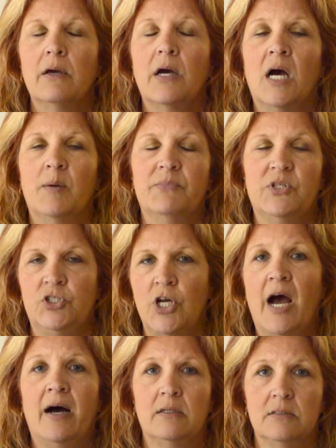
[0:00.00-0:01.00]
the
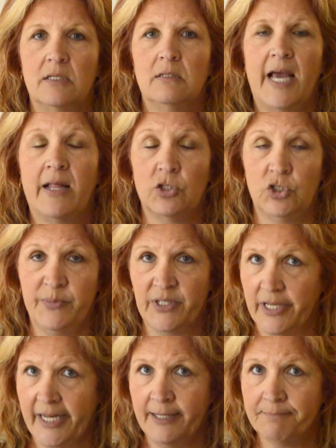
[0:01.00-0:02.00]
child
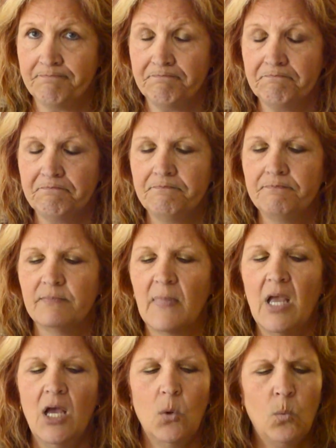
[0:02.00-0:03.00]
eligibility.
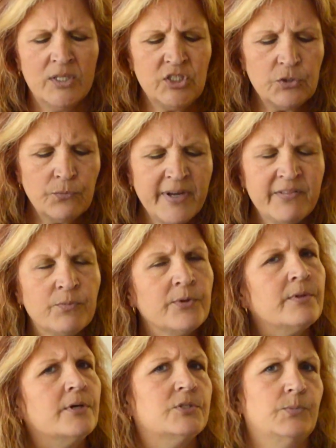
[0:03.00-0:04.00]
Once you read through
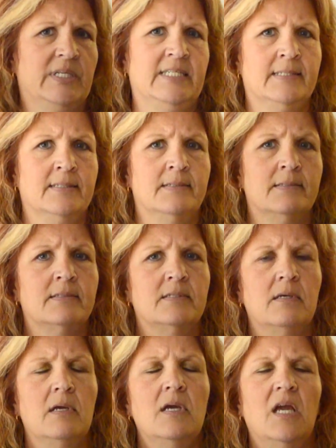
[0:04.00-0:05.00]
those reasons,
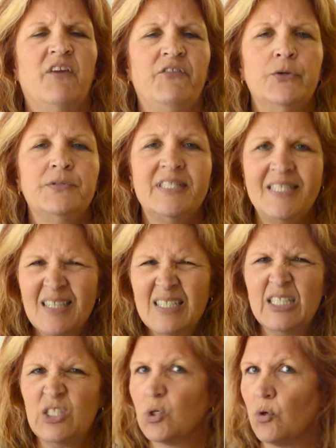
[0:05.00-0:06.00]
if you still
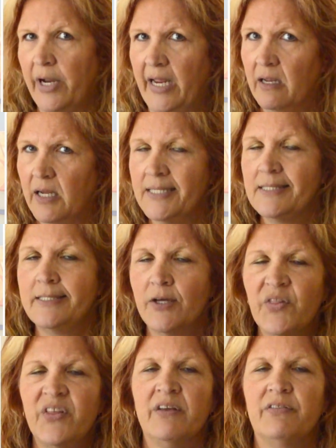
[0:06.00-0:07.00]
disagree and
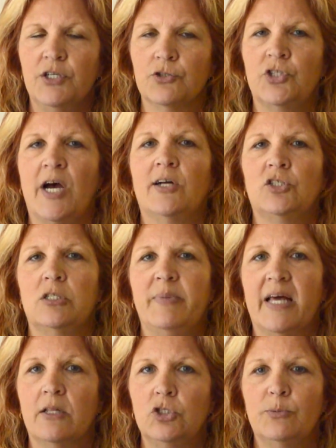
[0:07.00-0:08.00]
still think that your child should be
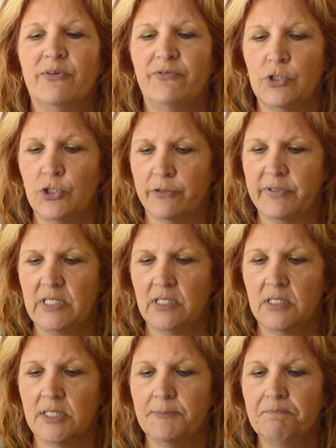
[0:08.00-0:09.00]
eligible for
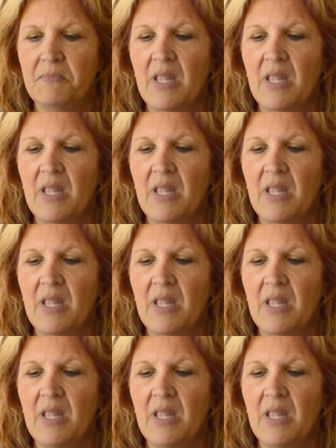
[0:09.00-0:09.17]
services,